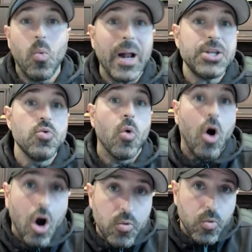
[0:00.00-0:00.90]
when you
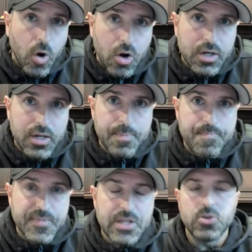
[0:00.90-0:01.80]
are wrong,
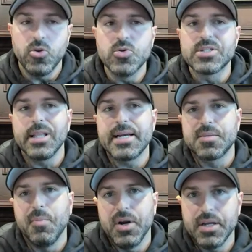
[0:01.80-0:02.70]
lose
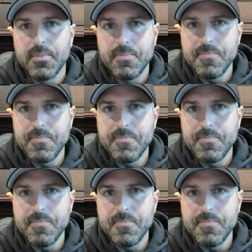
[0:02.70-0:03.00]
less money.